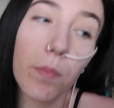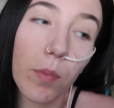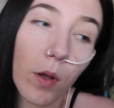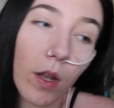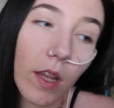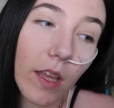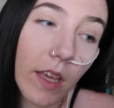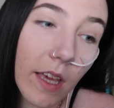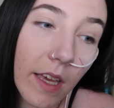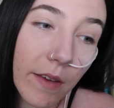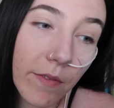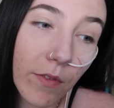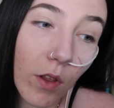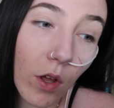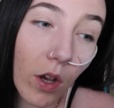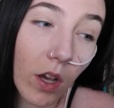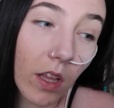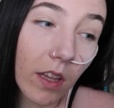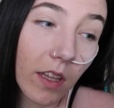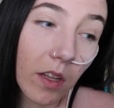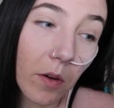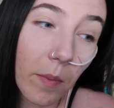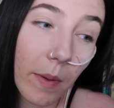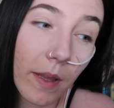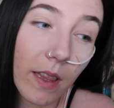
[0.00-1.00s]
probably vlog
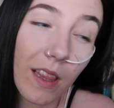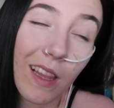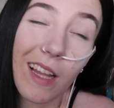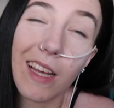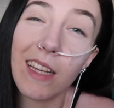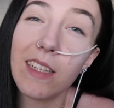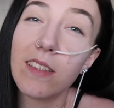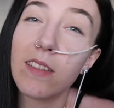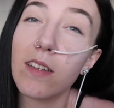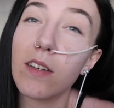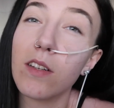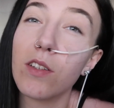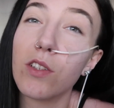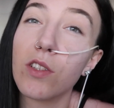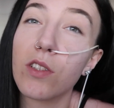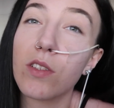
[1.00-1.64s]
a little bit later,